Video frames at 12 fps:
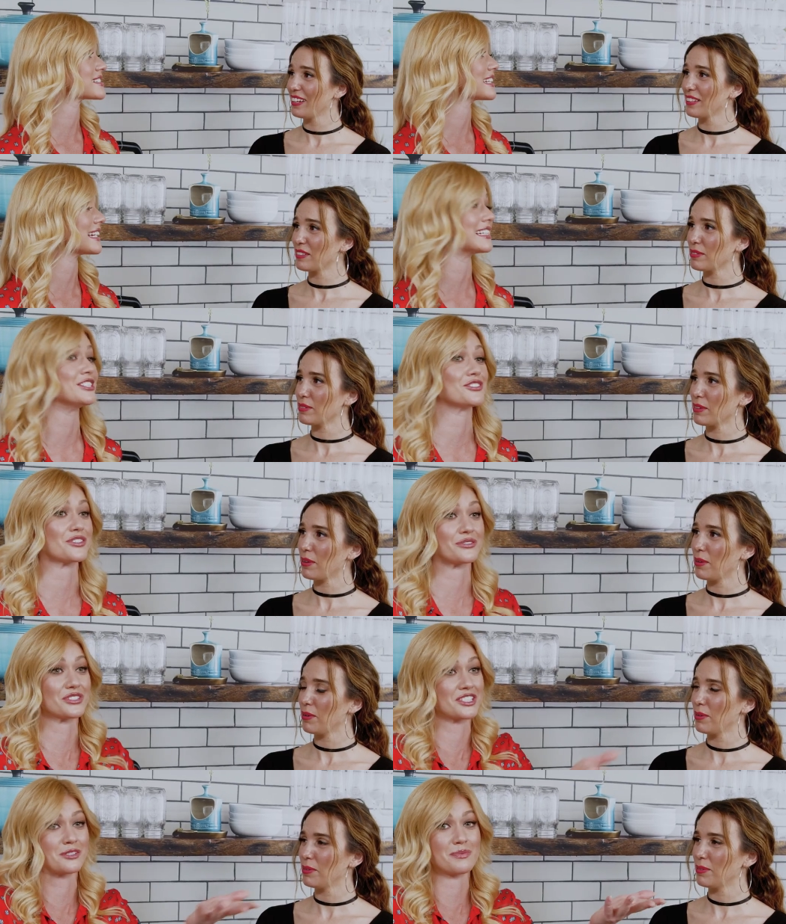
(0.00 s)
Speaker 1: seen. And
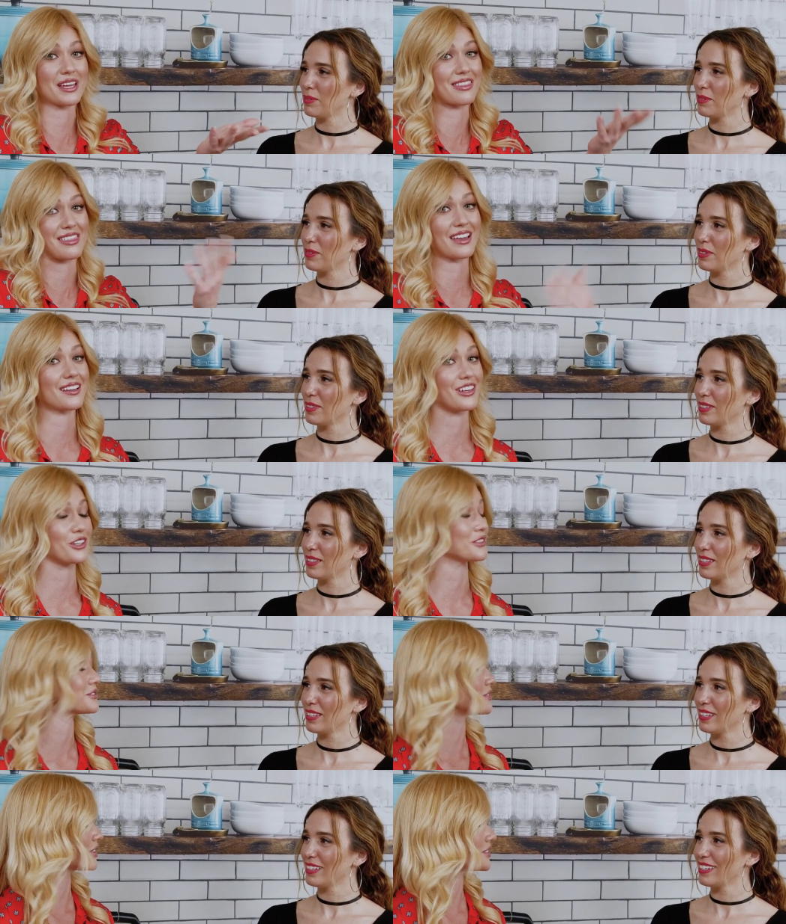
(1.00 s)
so just a big thank
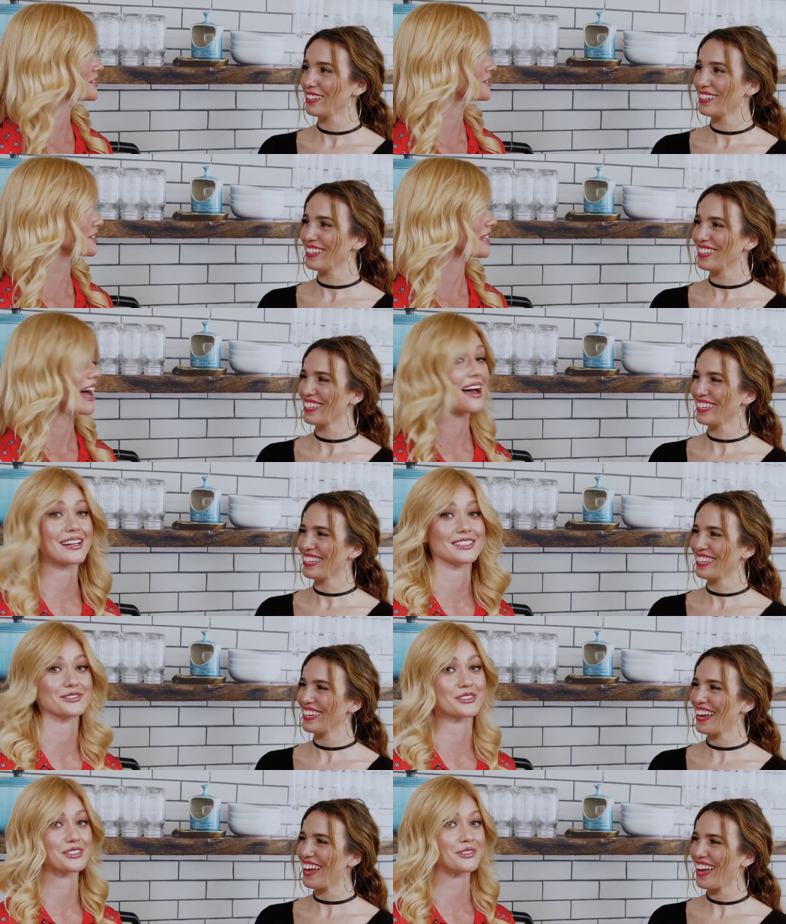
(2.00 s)
you for, for
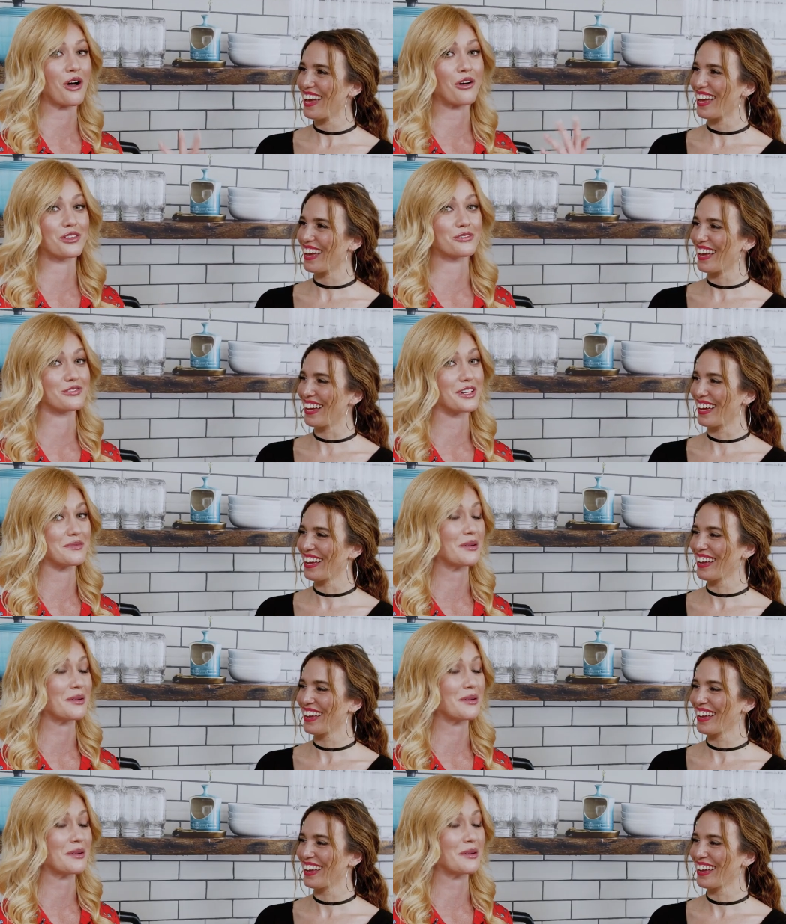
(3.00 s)
that and Yay. for all the fun